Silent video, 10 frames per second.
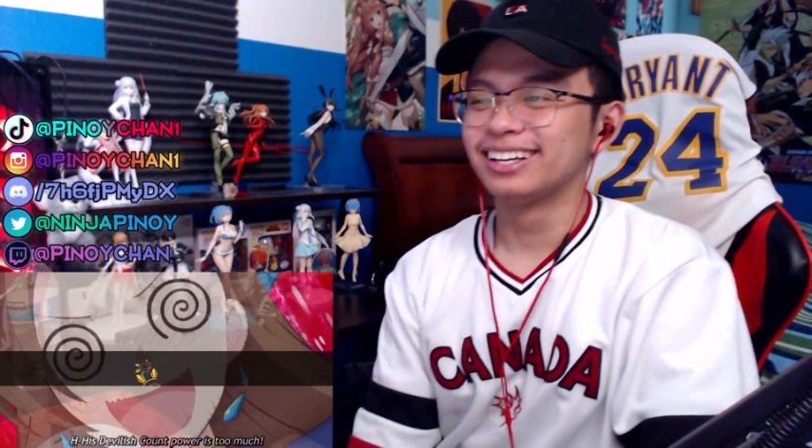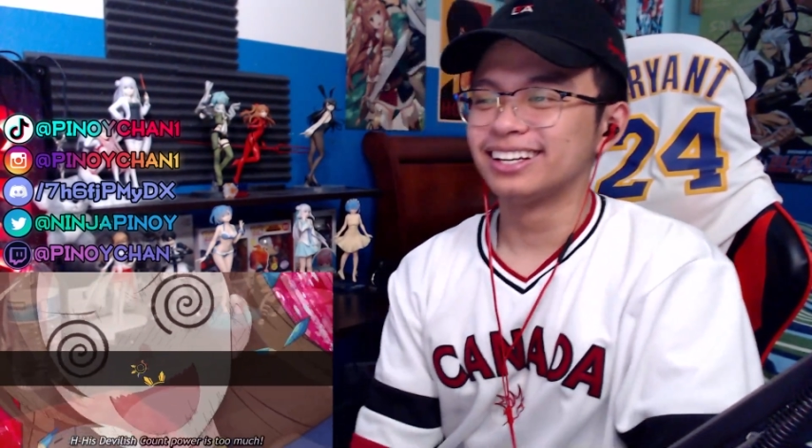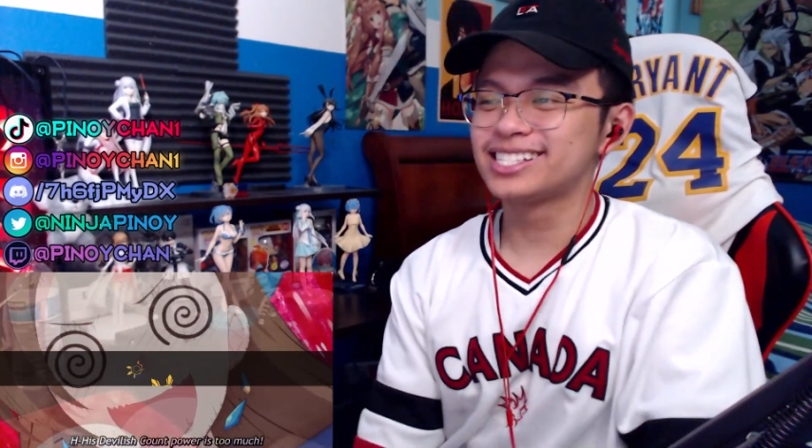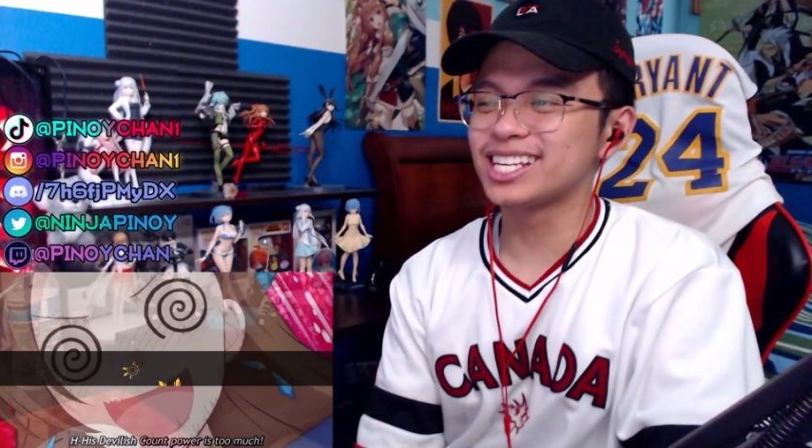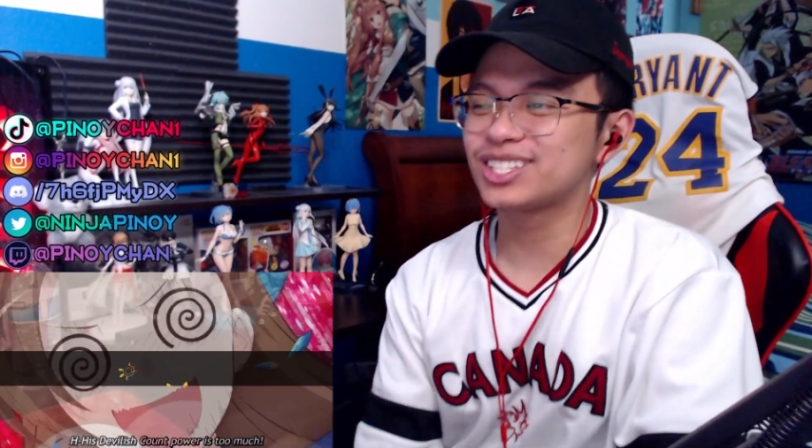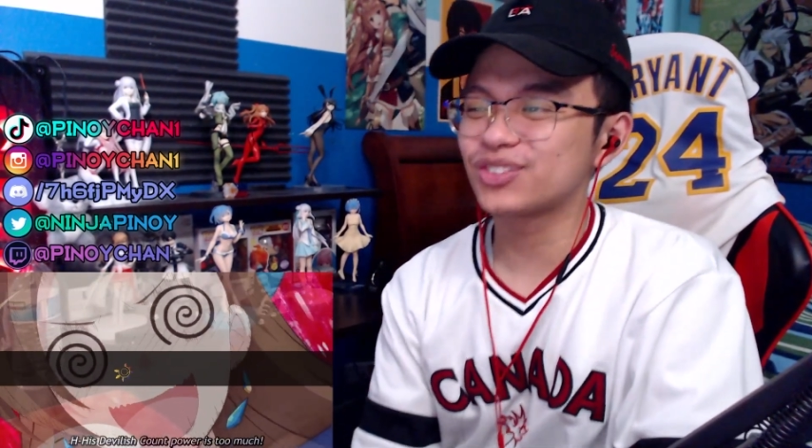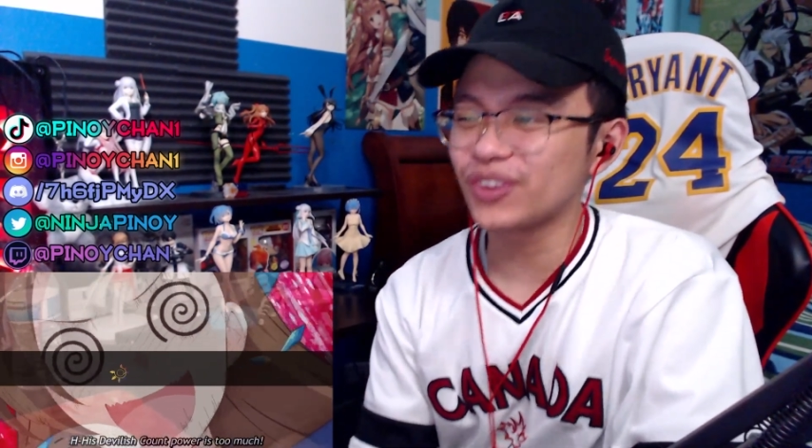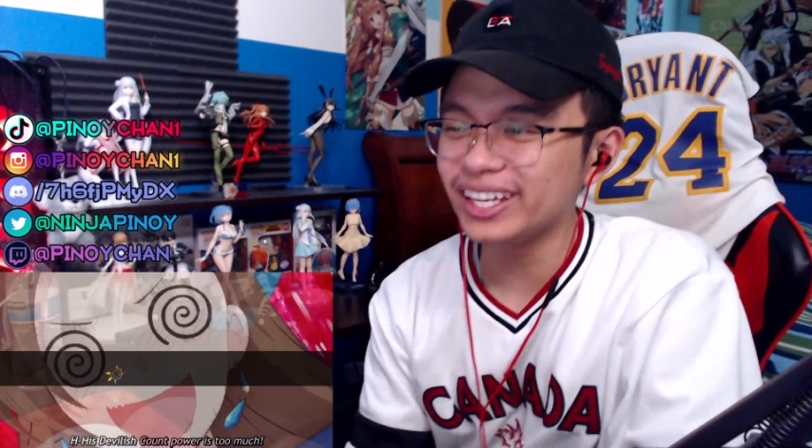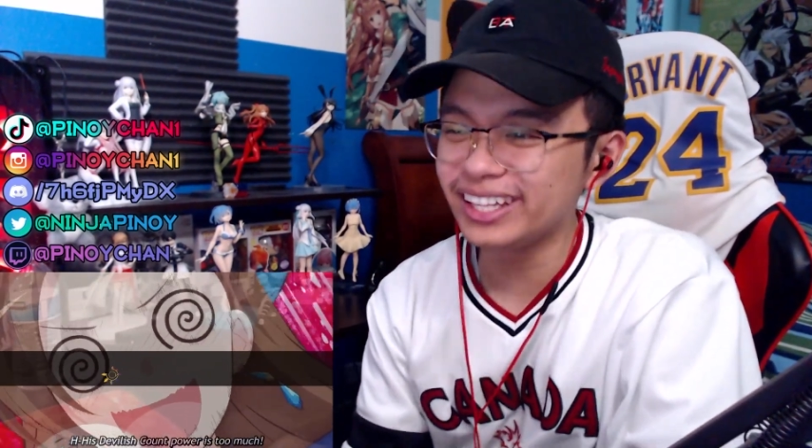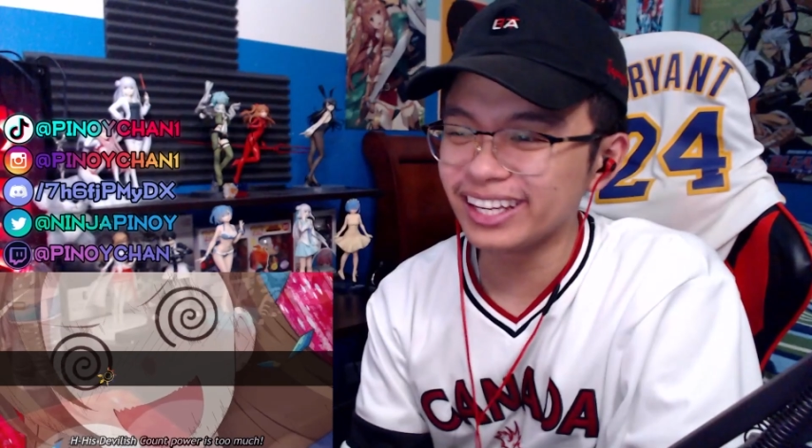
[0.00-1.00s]
She's
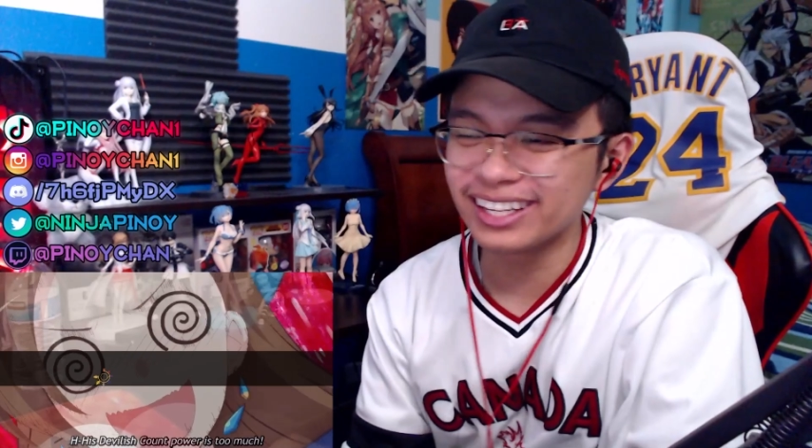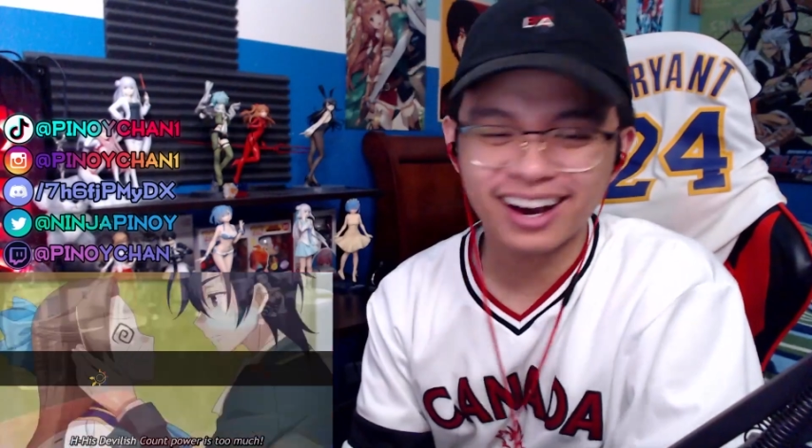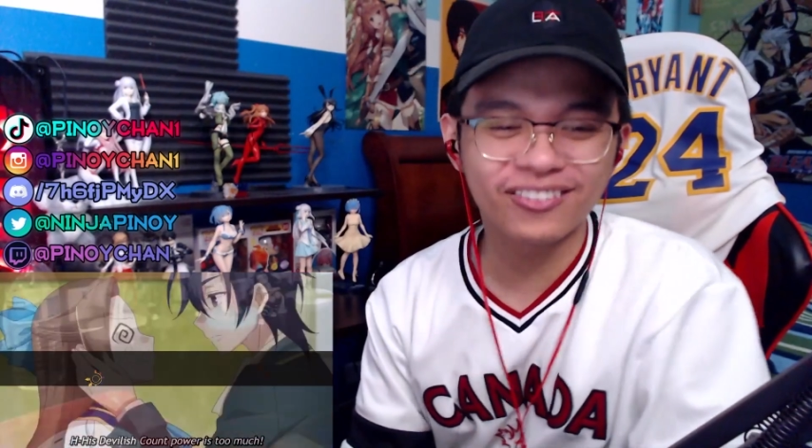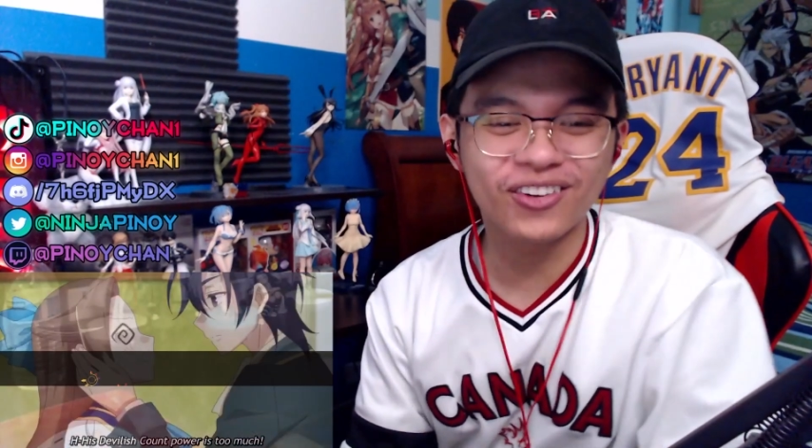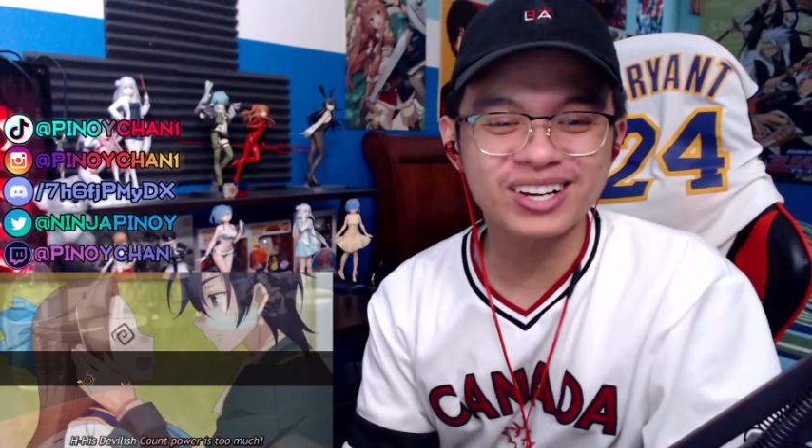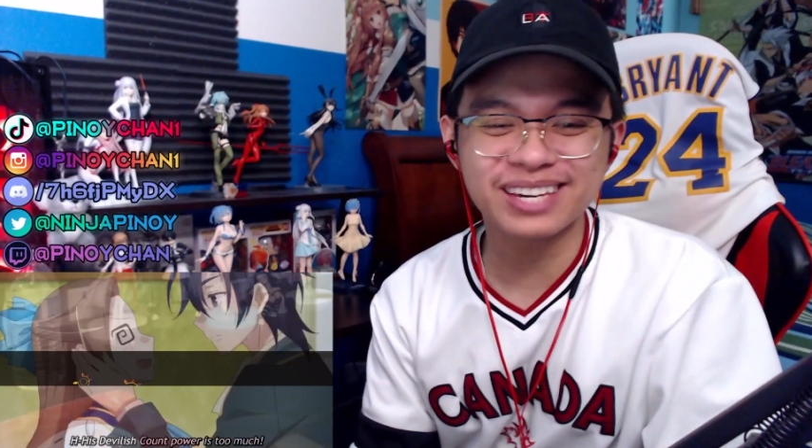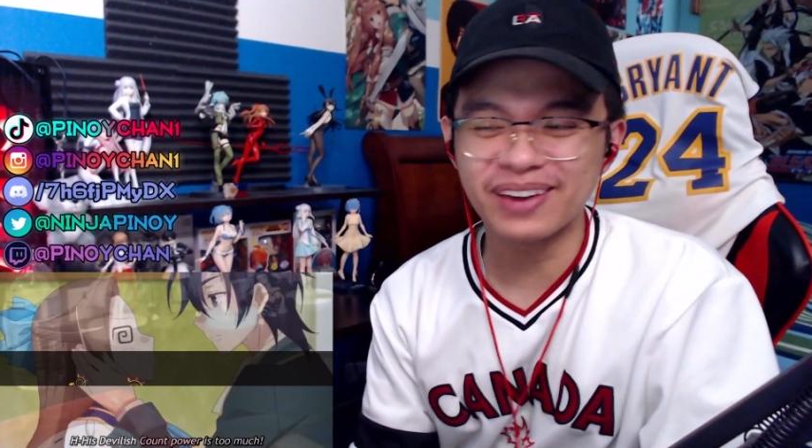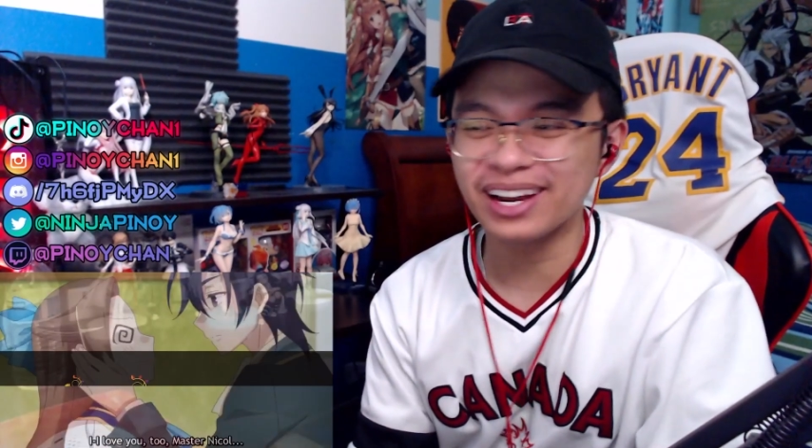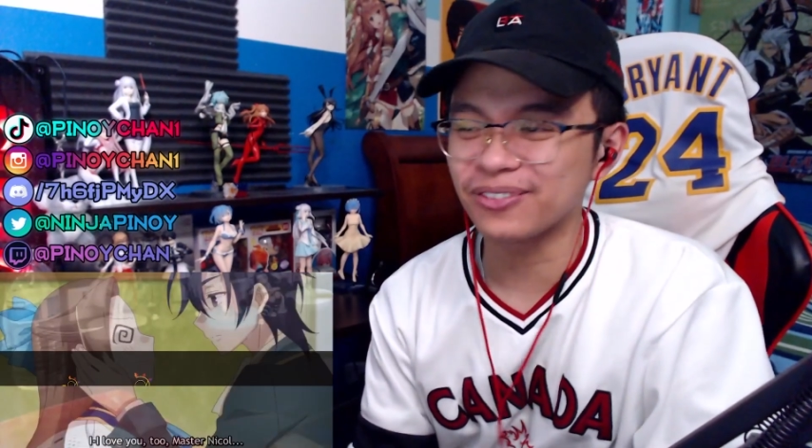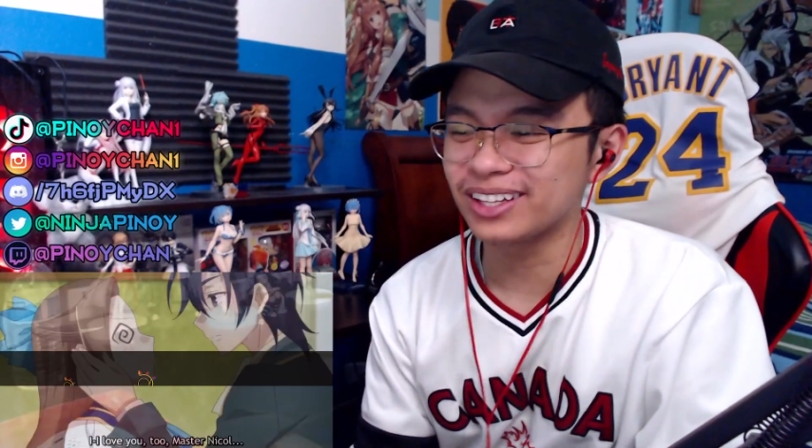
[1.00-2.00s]
feeding. Of course she
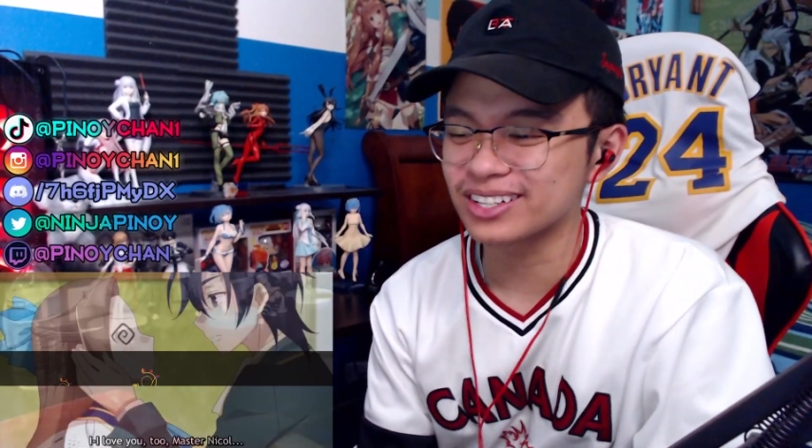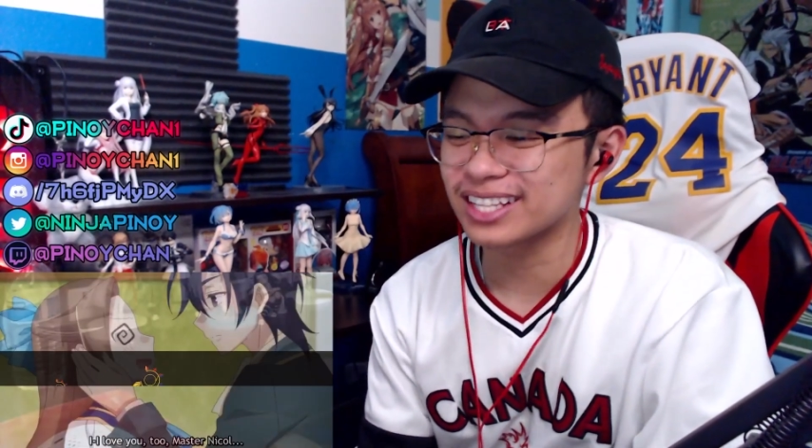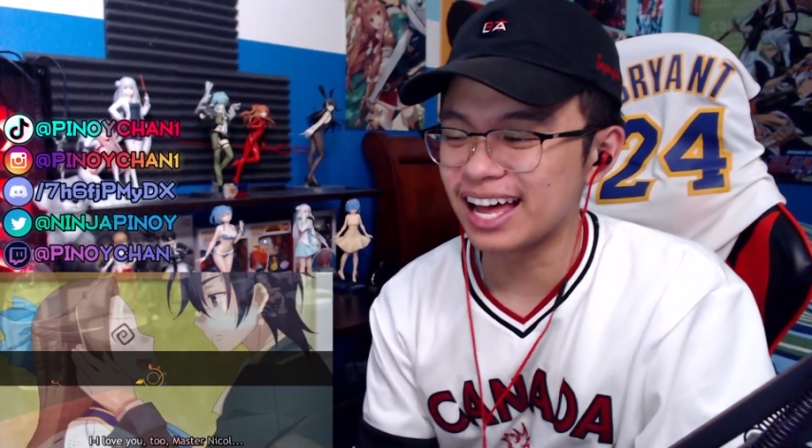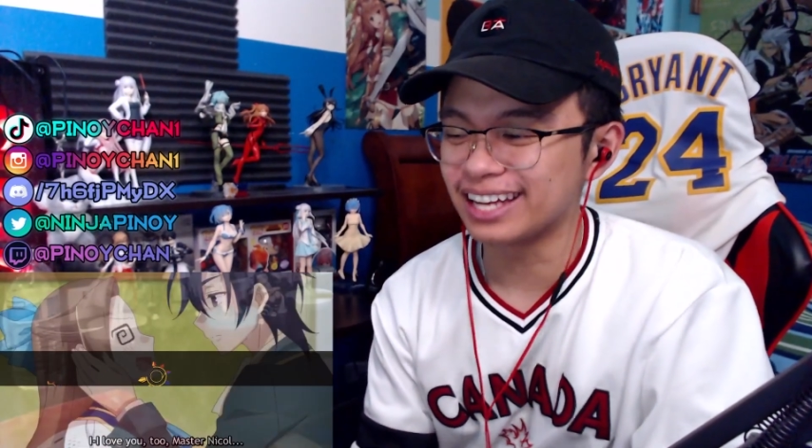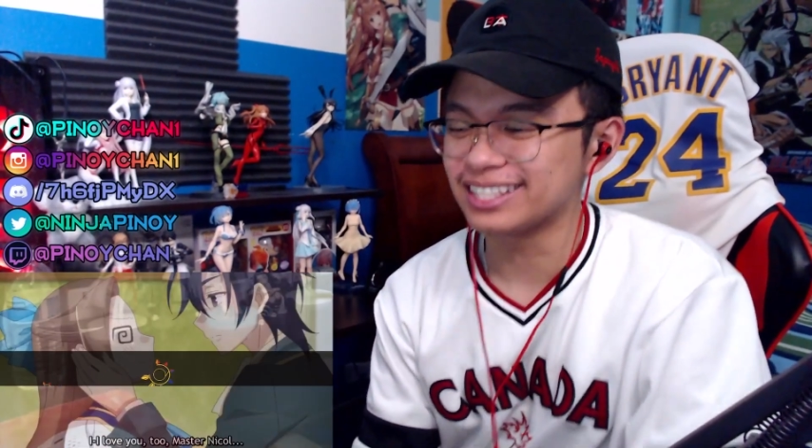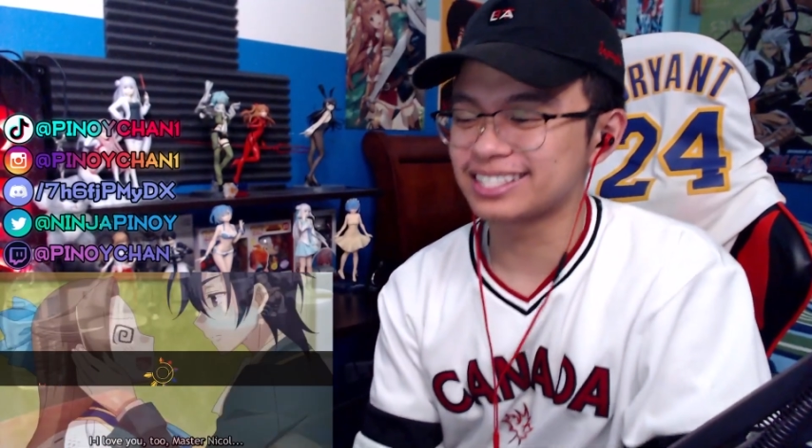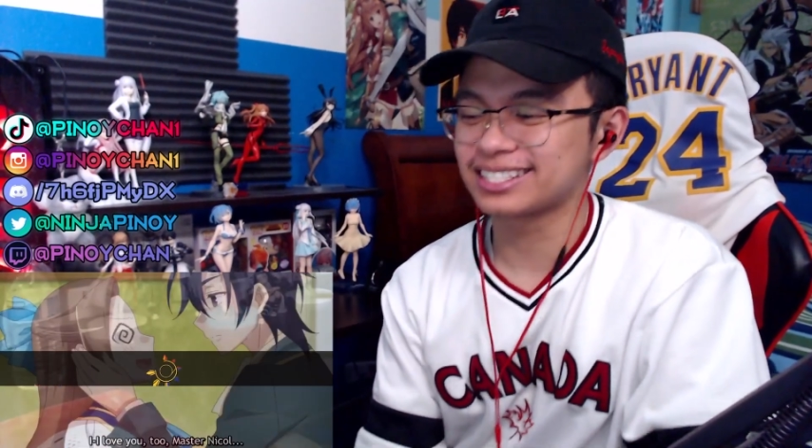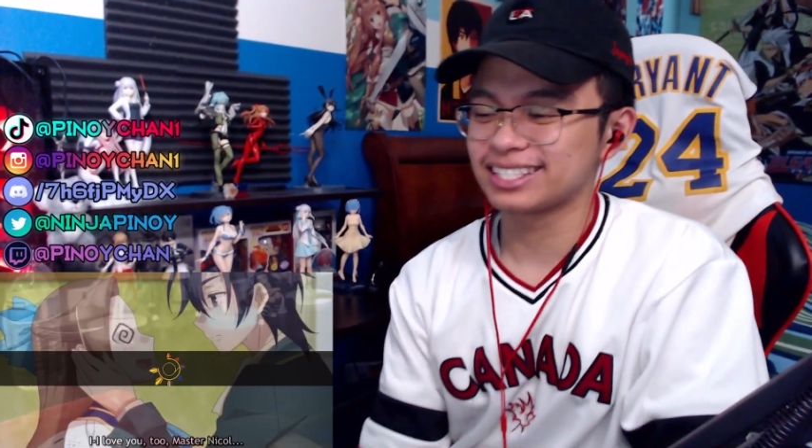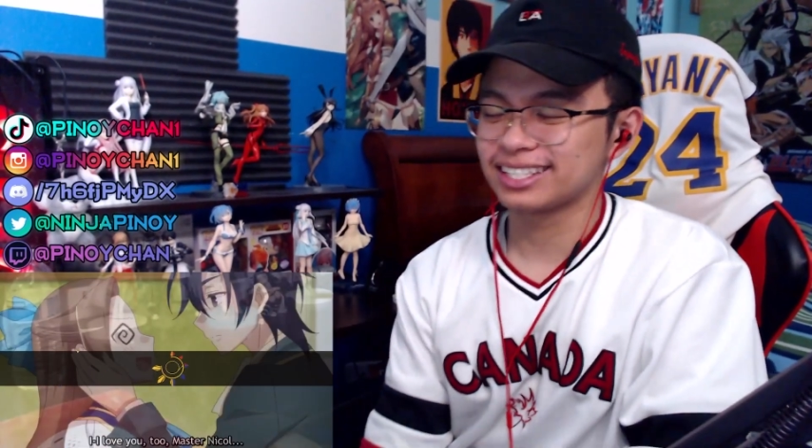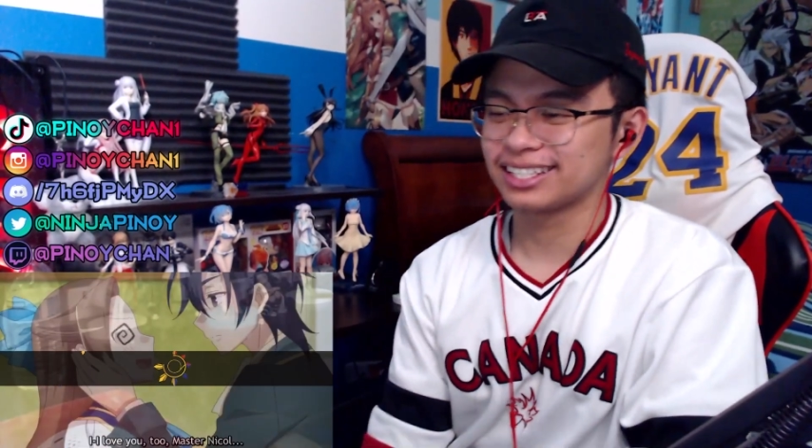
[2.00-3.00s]
made her read those lines.